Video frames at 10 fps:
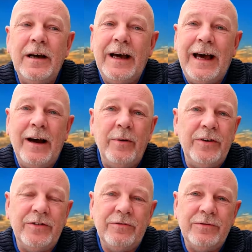How
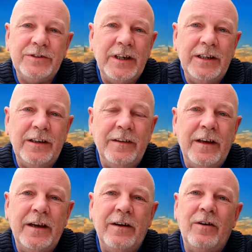he's stayed in
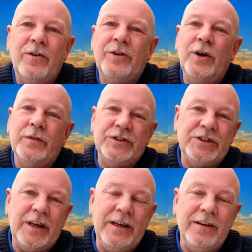there on
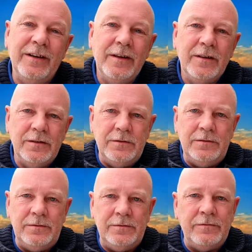overstay
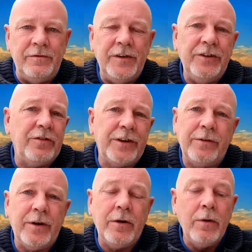visa, I
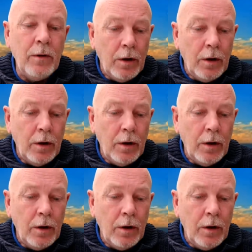don't know.